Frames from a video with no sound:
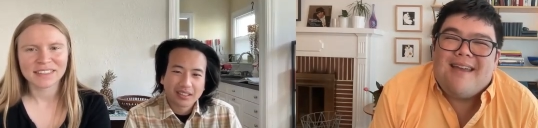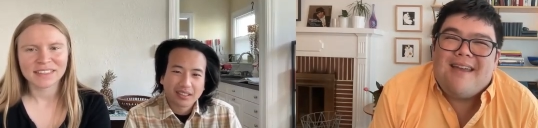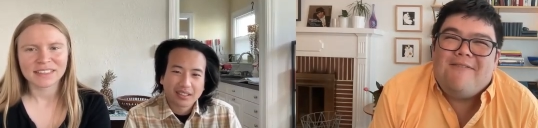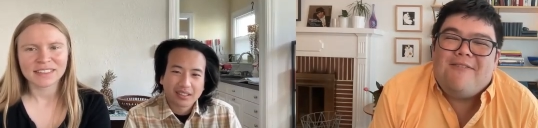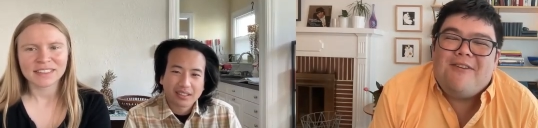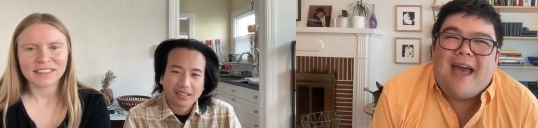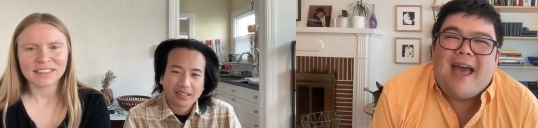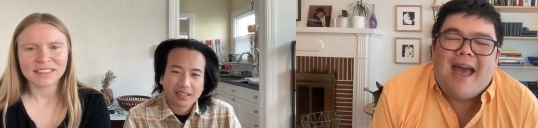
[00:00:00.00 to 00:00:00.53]
Speaker 1: If
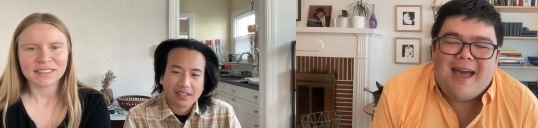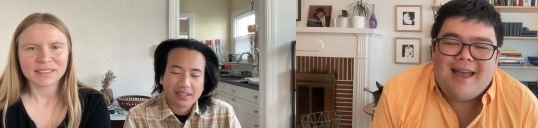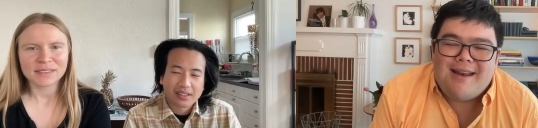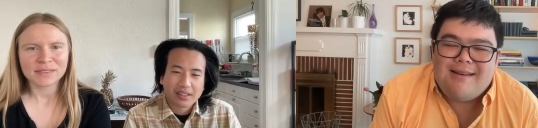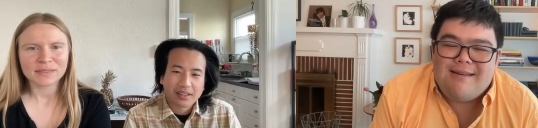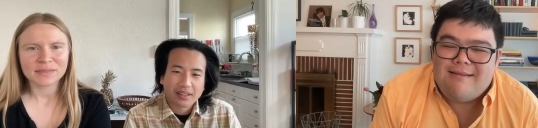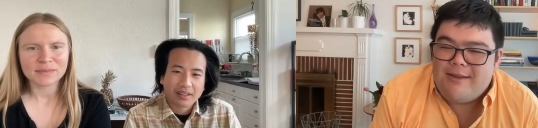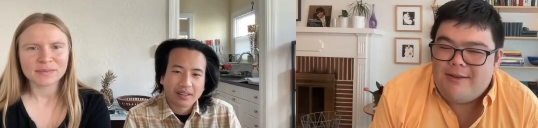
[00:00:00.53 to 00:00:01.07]
you
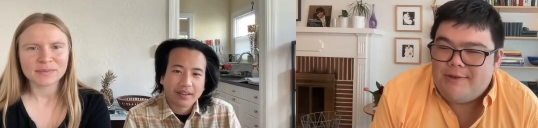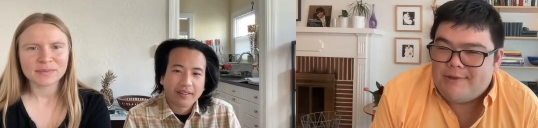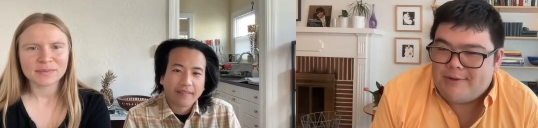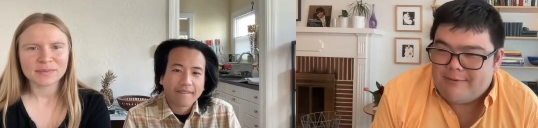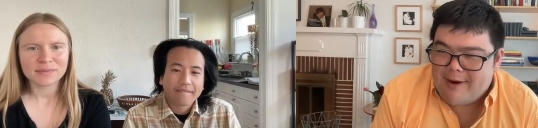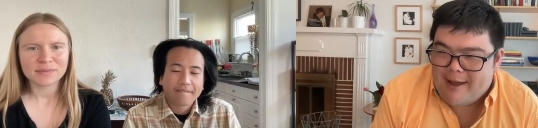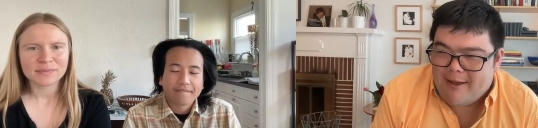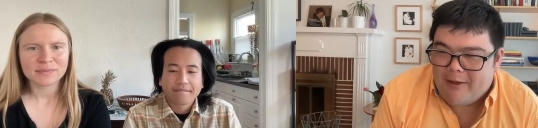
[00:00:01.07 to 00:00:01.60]
hadn't used
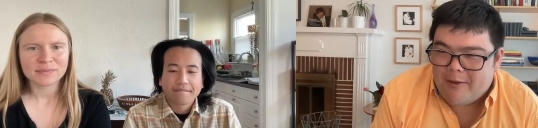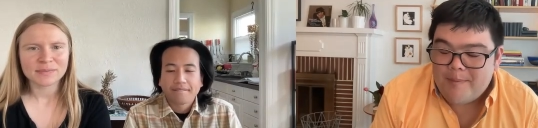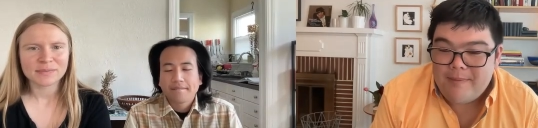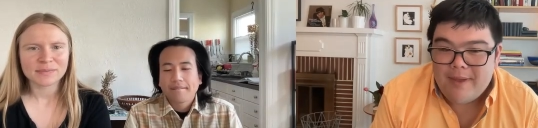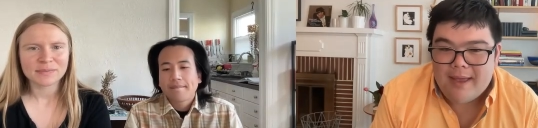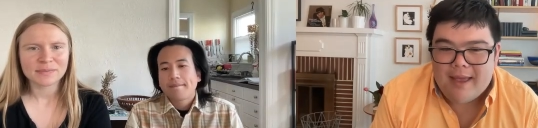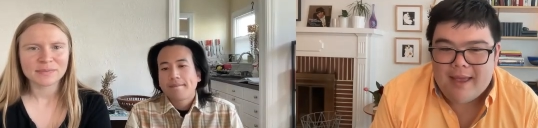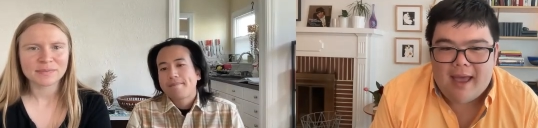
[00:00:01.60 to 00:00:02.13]
Realm,
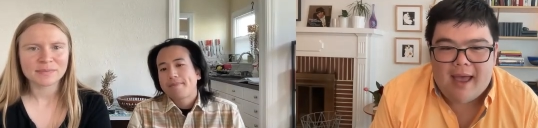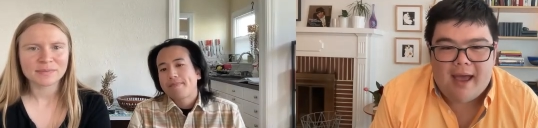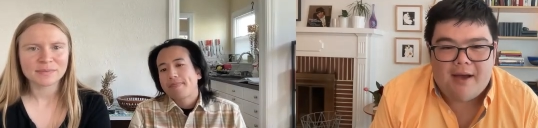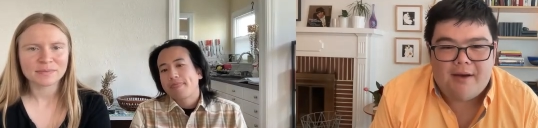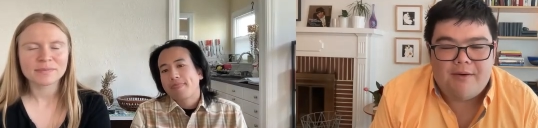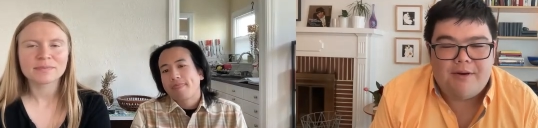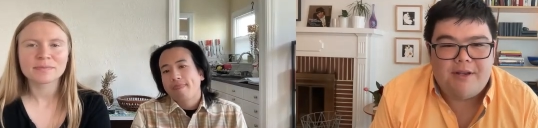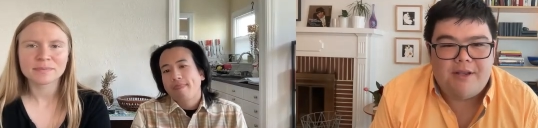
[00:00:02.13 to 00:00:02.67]

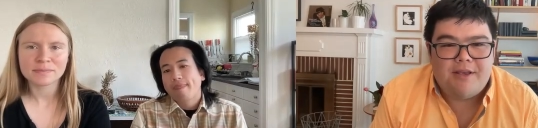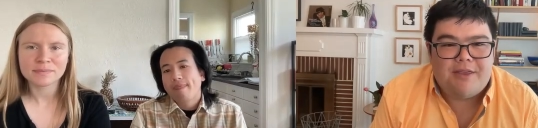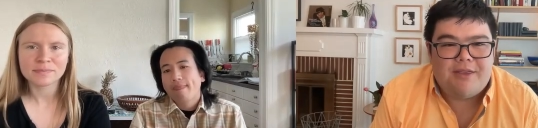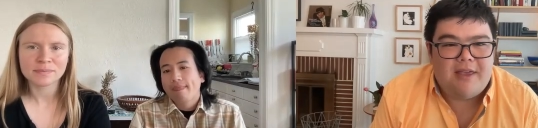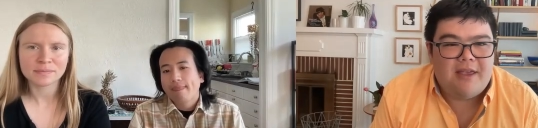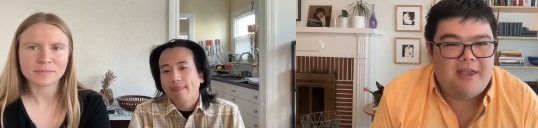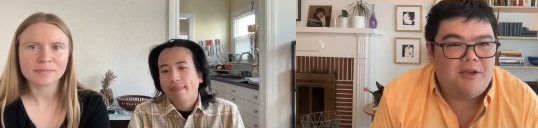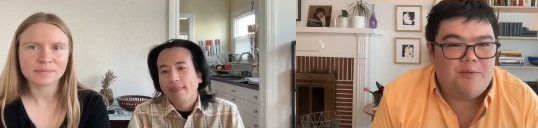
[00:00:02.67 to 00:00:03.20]
how do you
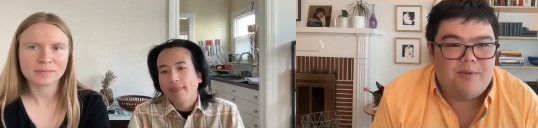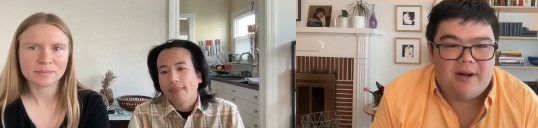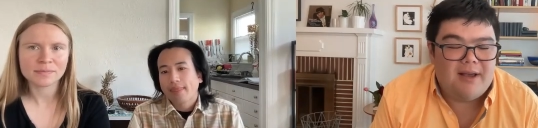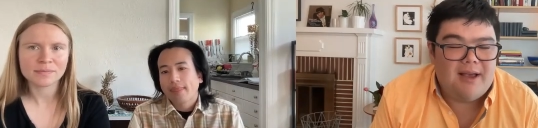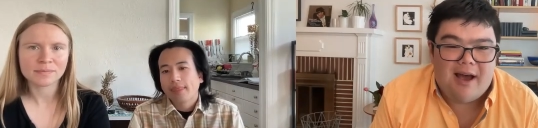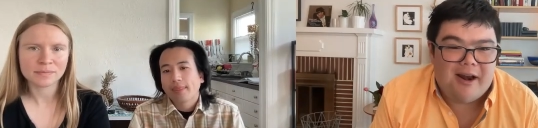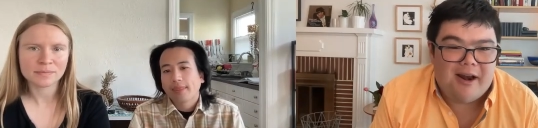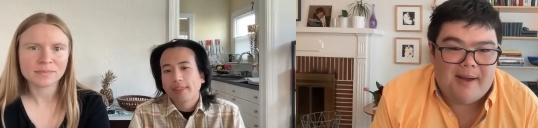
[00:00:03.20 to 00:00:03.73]
think you would have
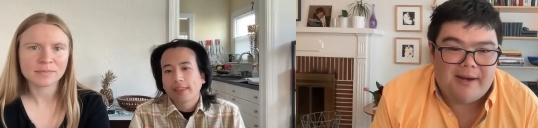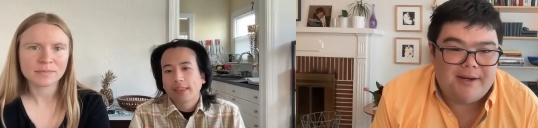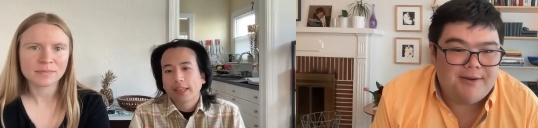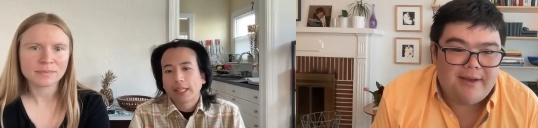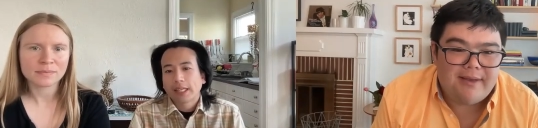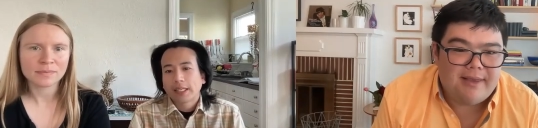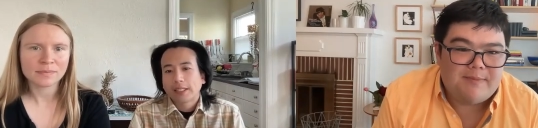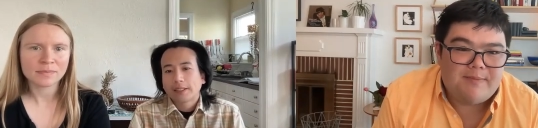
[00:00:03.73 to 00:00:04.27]
gone about
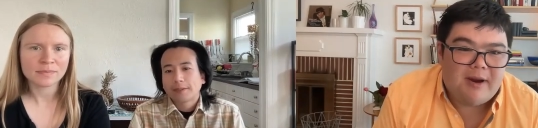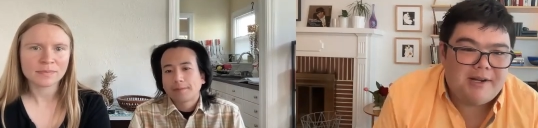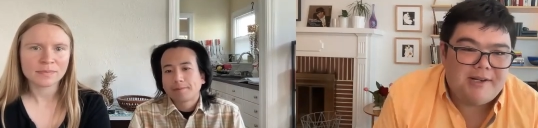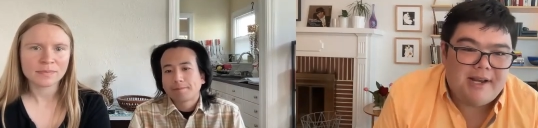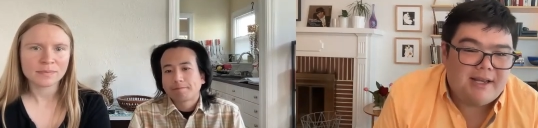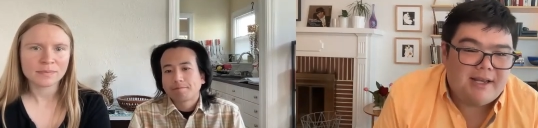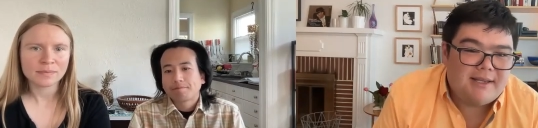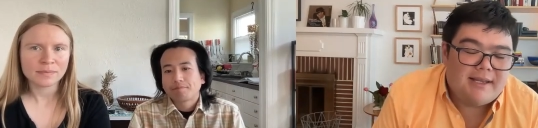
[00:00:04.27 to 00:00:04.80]
doing this
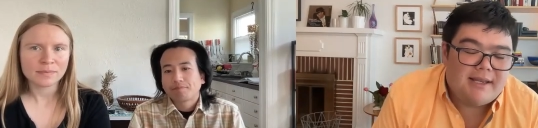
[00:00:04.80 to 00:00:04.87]
project?